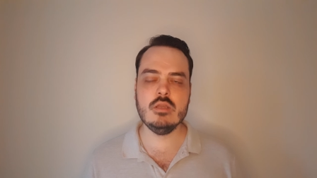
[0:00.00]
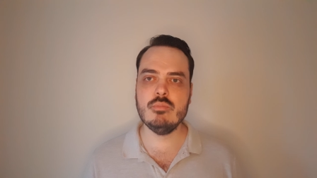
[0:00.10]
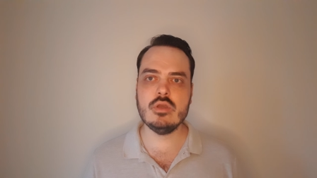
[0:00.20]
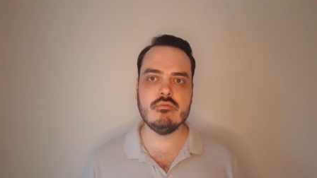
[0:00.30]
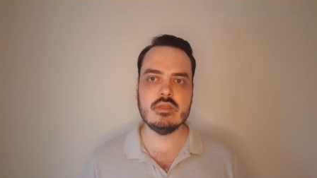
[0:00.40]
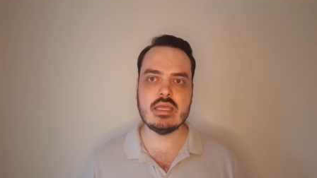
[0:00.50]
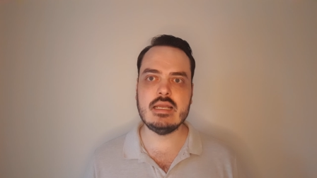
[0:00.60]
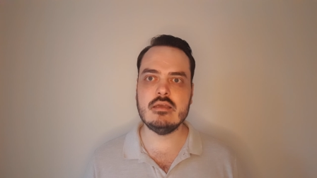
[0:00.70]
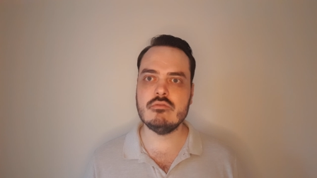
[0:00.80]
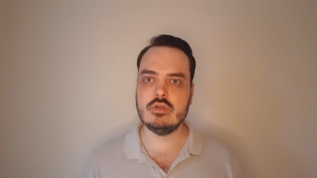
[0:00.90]
perfect
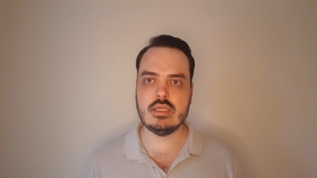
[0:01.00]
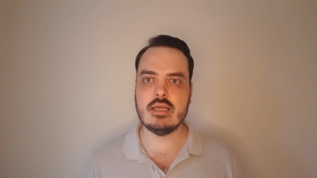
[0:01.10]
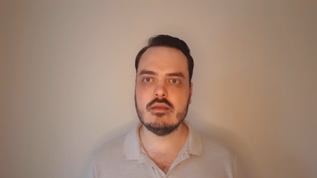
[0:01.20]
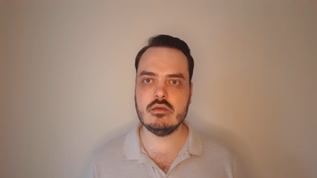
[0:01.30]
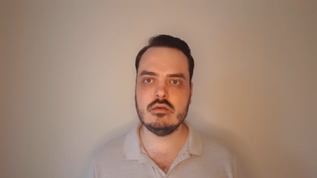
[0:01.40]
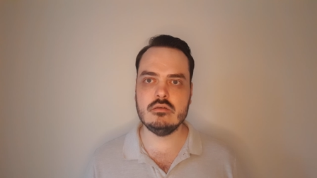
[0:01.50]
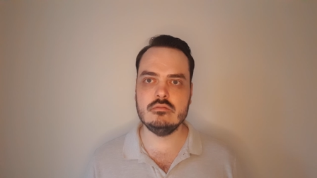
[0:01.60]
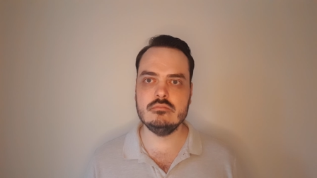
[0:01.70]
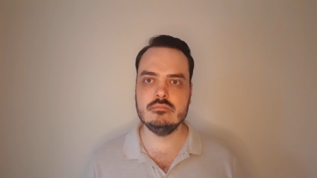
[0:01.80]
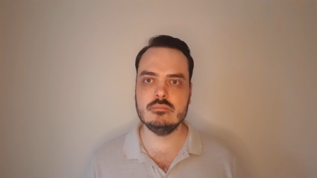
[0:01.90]
colour for a young girl.
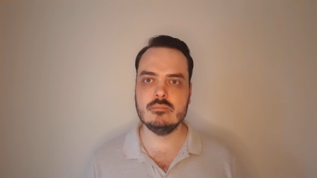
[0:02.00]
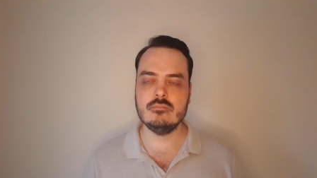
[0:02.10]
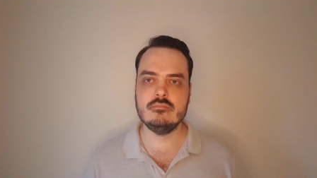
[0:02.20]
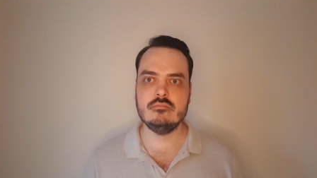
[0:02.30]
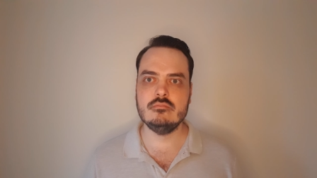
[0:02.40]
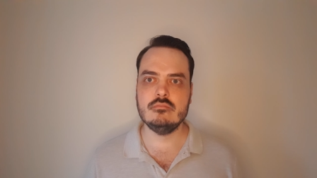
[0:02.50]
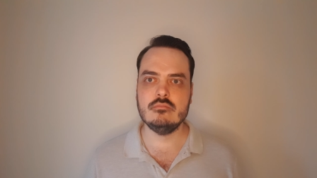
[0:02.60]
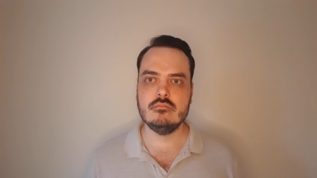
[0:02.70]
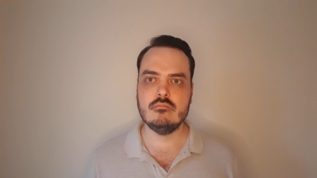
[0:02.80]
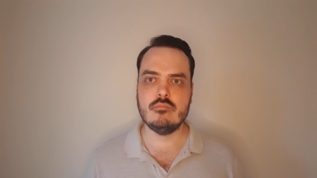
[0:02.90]

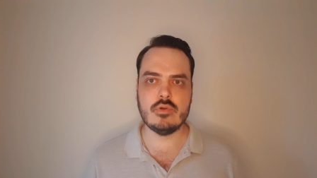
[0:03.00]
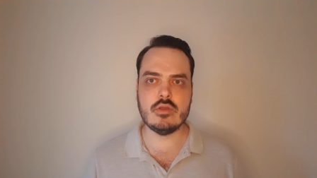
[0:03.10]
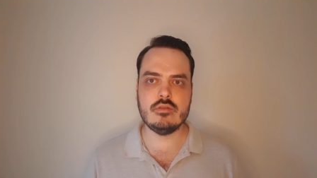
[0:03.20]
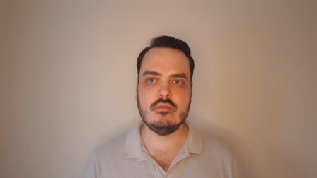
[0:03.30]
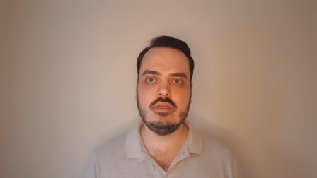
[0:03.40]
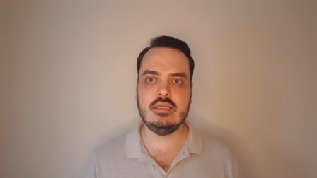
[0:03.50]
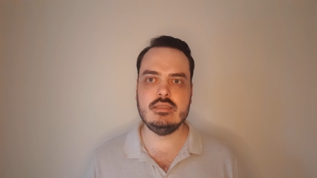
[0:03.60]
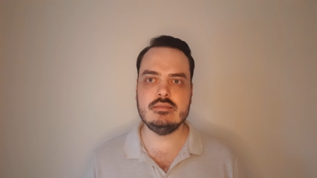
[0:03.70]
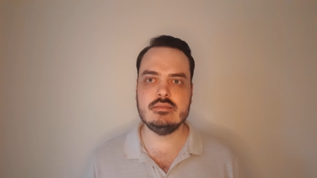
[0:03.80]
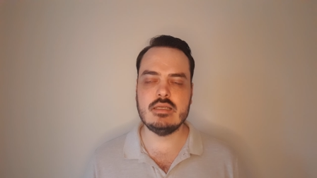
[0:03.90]
Both of
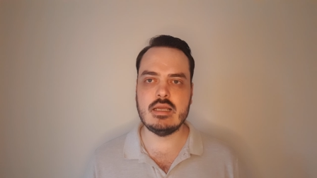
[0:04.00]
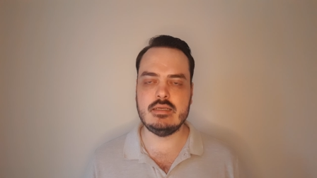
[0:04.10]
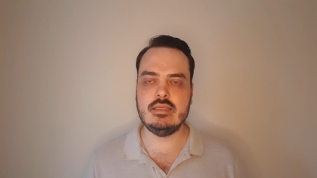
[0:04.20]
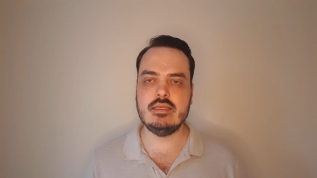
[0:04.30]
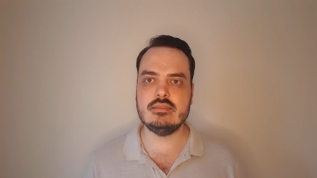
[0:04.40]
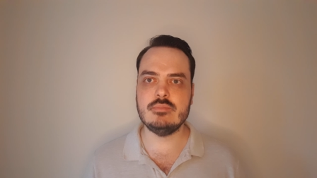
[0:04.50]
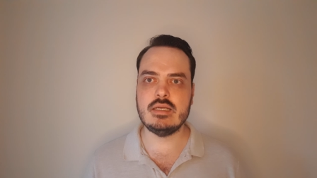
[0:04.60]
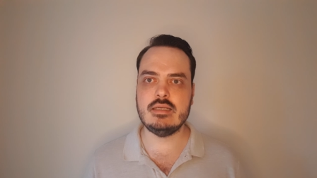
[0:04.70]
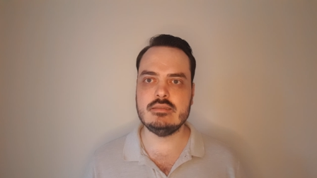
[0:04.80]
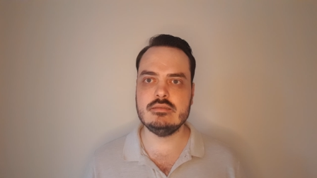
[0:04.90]
these ideas
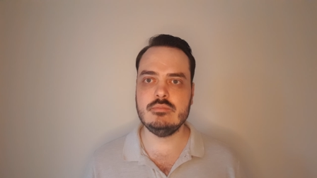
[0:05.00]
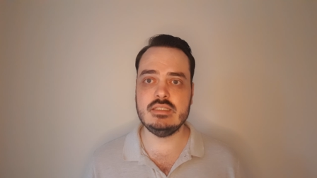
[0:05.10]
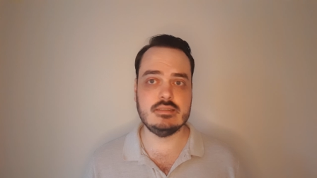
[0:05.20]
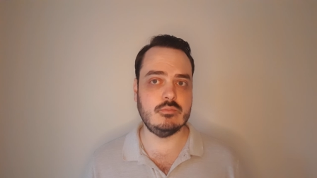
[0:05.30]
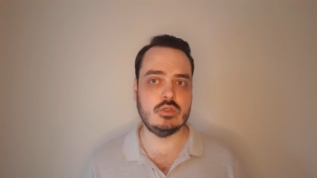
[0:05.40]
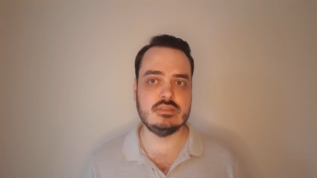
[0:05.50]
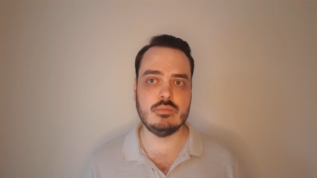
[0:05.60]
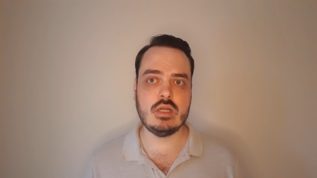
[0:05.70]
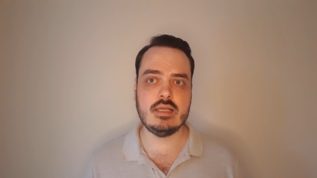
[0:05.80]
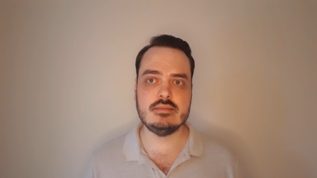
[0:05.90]
might be somewhat
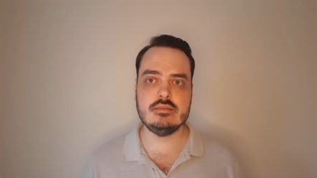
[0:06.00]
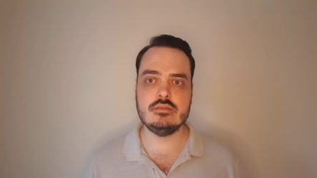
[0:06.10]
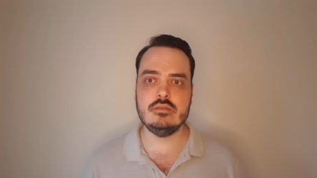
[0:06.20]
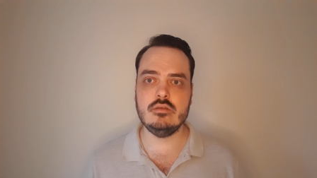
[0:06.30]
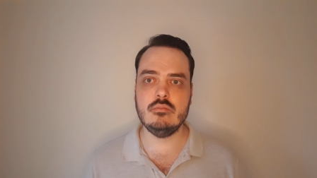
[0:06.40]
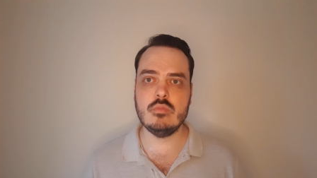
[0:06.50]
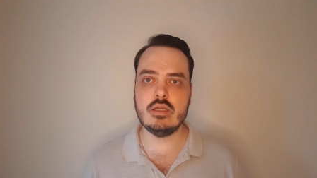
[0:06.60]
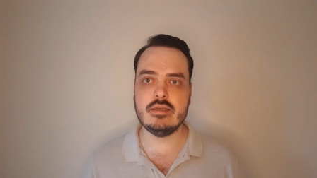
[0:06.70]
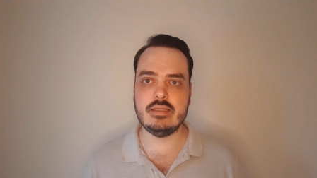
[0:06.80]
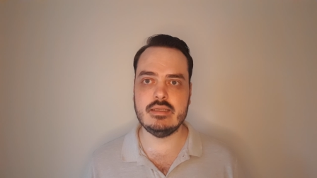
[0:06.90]
surprising to
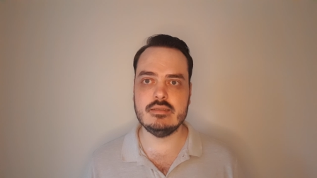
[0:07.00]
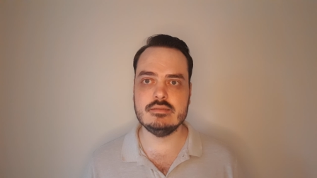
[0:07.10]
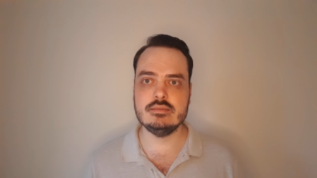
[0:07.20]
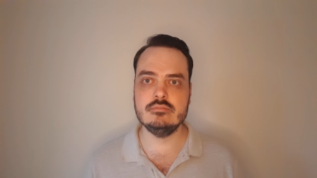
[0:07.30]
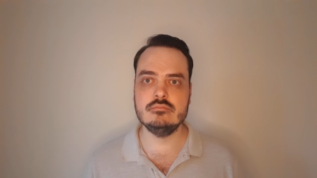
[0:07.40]
modern ears,